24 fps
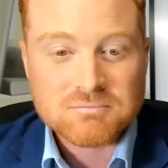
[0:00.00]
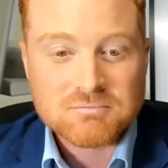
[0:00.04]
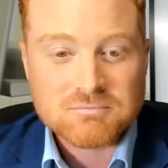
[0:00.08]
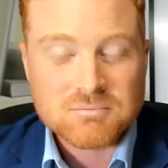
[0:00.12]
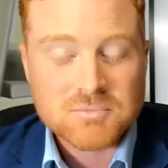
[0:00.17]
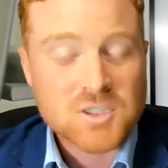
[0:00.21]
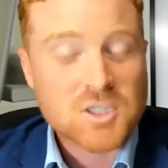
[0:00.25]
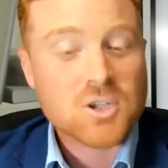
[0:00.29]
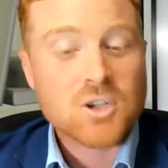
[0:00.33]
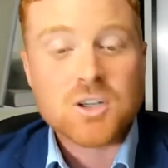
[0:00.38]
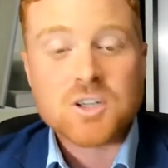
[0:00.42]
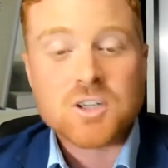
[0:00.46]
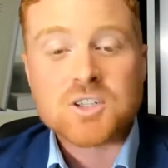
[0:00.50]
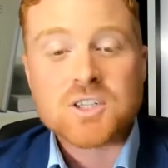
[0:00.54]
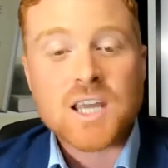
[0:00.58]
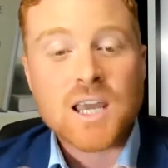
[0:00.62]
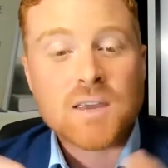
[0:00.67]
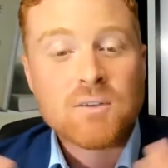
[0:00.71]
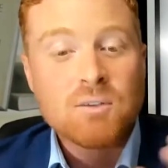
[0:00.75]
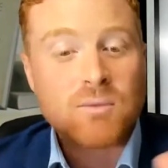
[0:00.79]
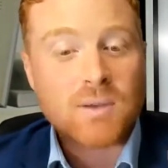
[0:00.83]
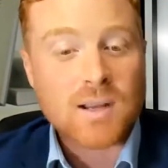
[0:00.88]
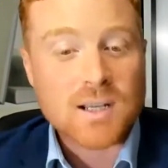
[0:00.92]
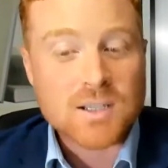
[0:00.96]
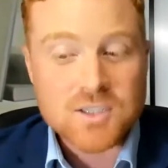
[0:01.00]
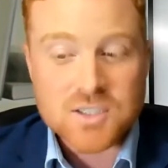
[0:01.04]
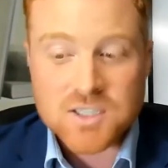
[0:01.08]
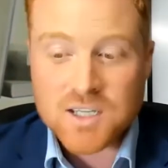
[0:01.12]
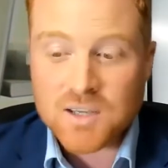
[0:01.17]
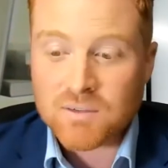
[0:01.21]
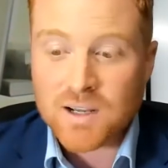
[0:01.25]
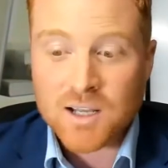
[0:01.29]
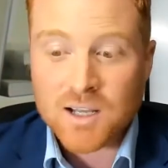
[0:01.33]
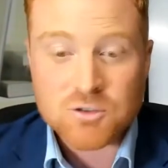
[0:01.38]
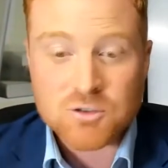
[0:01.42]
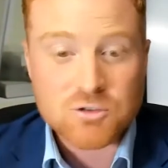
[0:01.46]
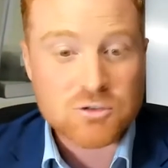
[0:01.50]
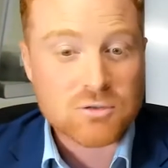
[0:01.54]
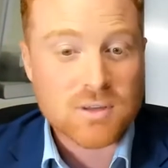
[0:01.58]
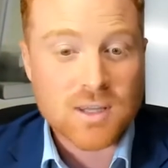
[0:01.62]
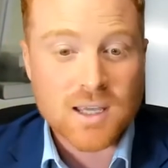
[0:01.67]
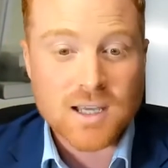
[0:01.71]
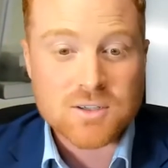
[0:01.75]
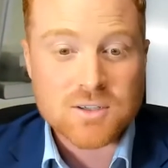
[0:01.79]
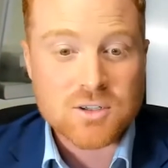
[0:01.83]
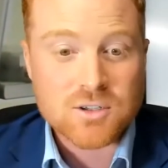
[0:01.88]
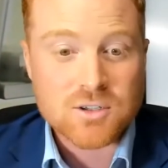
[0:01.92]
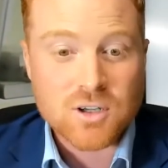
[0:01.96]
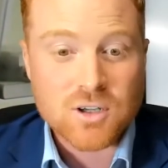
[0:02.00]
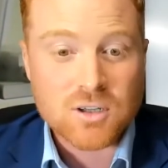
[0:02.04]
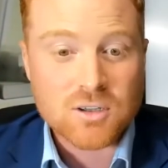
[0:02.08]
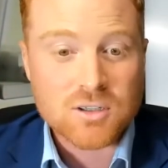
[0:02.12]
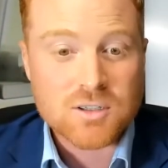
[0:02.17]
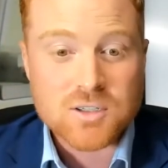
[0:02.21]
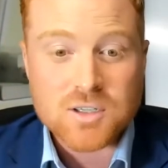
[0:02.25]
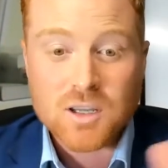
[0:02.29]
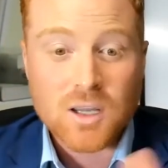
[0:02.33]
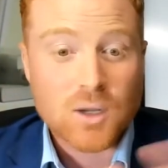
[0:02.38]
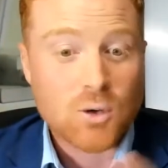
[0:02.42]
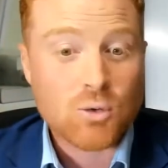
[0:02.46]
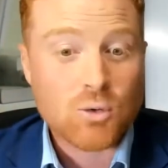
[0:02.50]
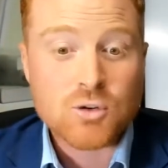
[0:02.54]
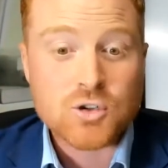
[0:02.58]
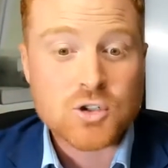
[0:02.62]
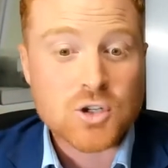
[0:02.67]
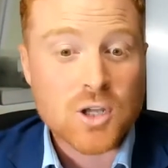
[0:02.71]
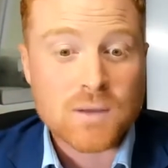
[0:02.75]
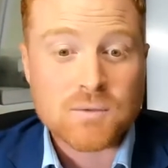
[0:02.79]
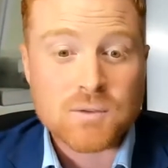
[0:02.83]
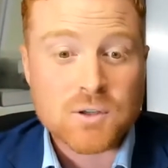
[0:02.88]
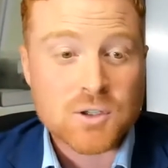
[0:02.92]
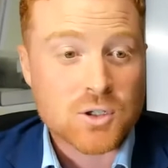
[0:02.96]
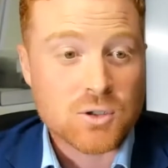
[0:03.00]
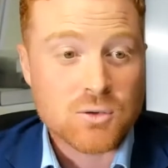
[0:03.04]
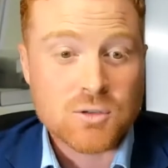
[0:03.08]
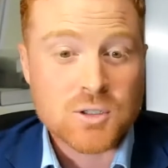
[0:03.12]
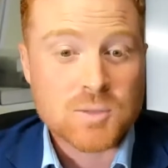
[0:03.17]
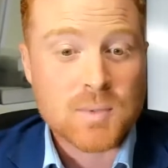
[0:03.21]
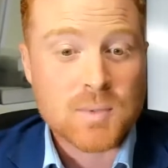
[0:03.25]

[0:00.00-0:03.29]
So you're going to save around $700,000. And all you have to do is